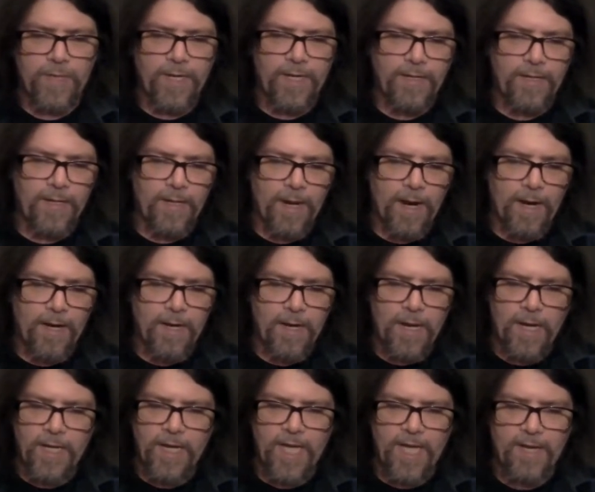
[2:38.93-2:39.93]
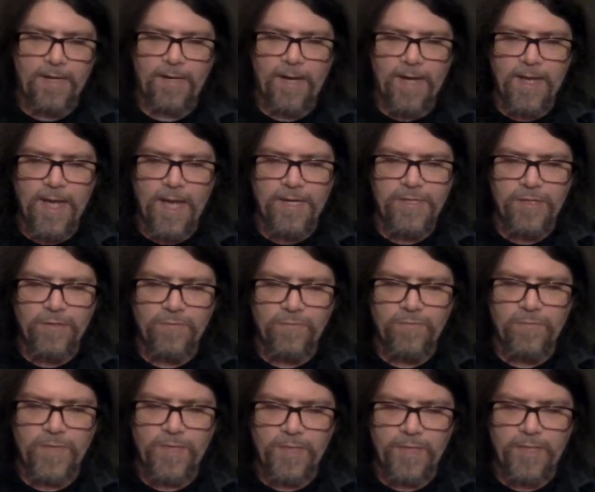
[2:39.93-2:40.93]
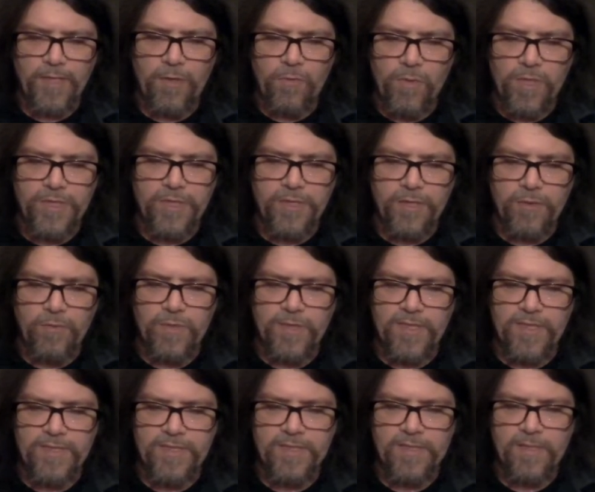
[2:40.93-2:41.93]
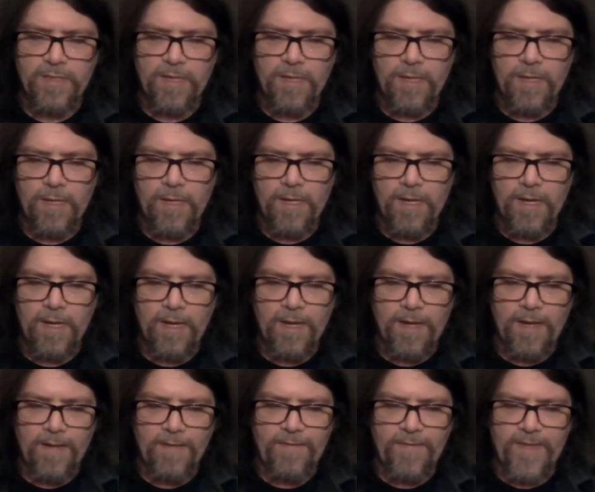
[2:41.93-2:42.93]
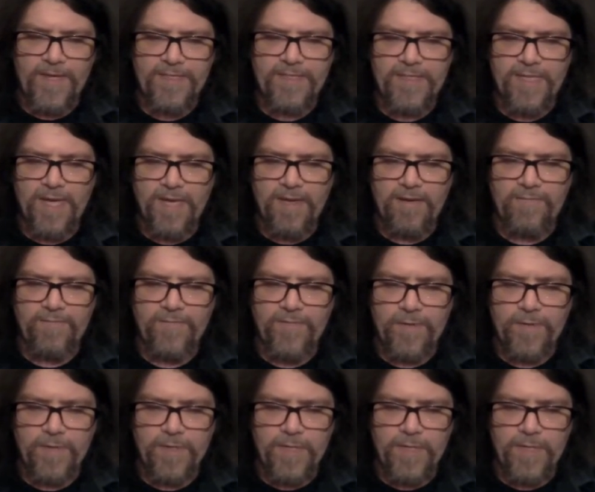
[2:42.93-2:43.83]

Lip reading: And again, I don't really know what to do with this thing for